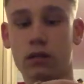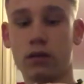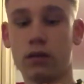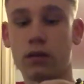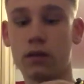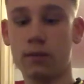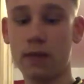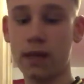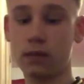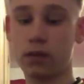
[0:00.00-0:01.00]
The
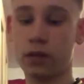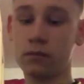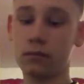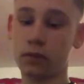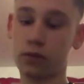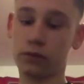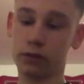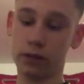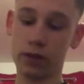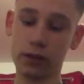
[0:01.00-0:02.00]
main line goes
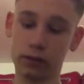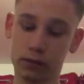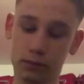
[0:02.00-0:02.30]
onto this.